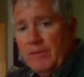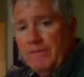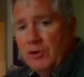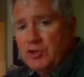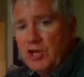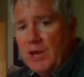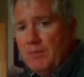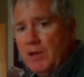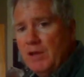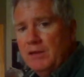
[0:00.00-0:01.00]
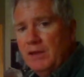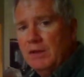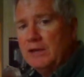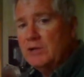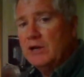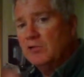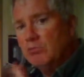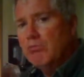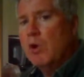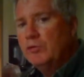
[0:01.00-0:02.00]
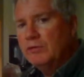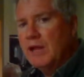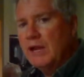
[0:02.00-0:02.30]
The first shape, the electron is most